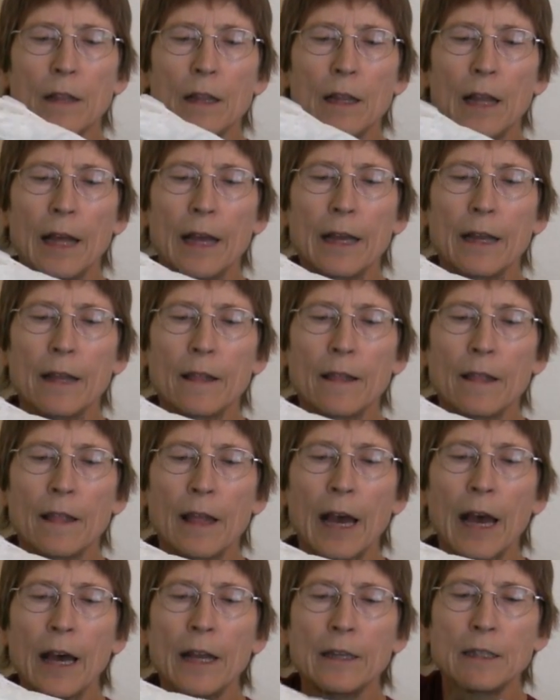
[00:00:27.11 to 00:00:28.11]
like
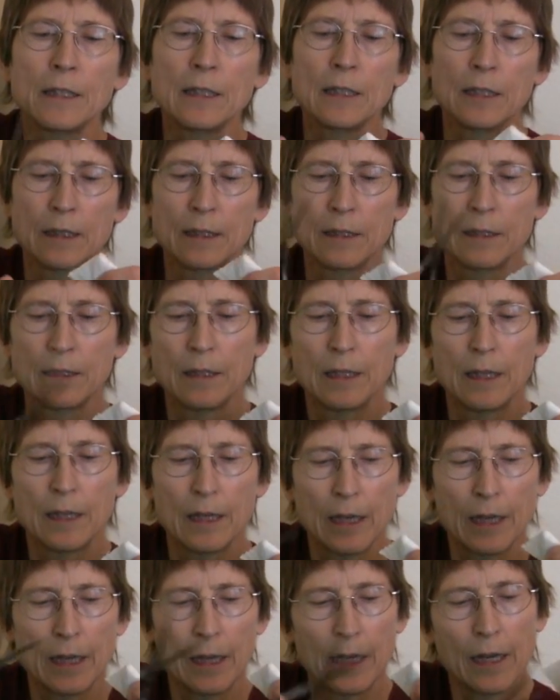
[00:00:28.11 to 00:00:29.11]
that.
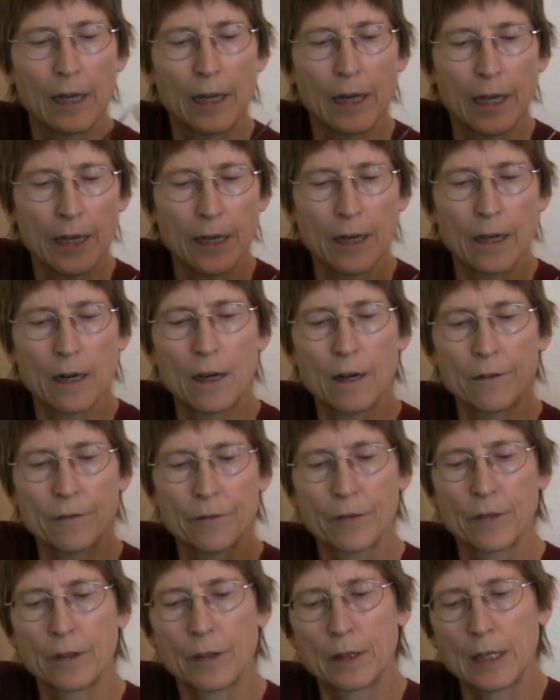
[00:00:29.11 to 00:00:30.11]
And I cut
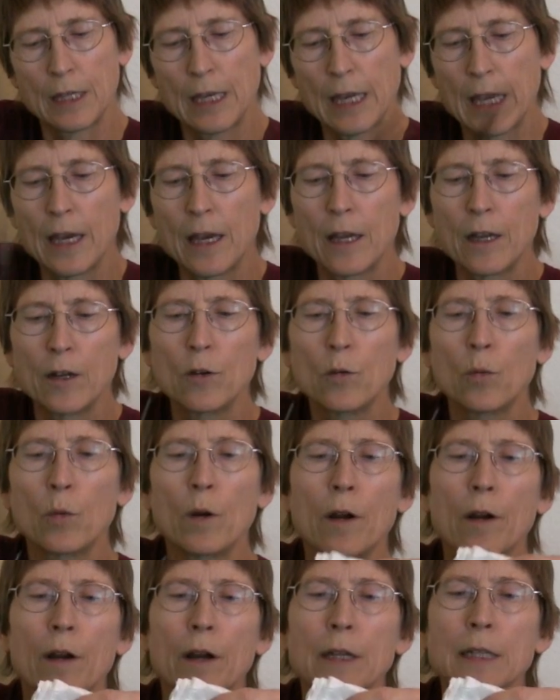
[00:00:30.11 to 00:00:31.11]
off the end
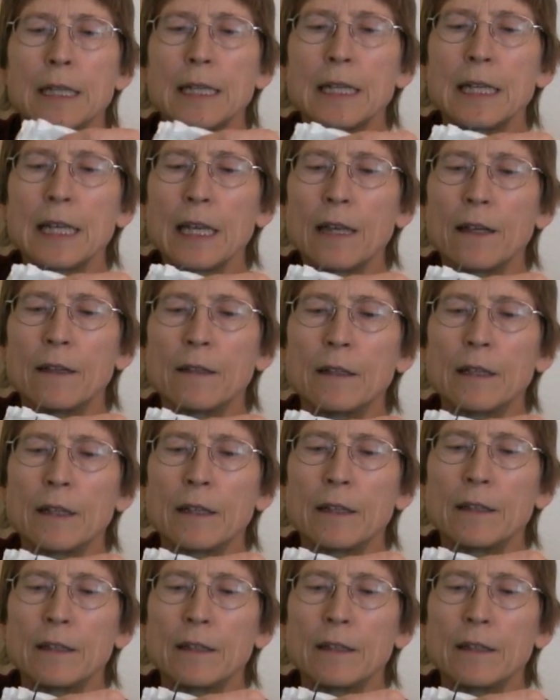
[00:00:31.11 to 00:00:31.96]
where it's sealed.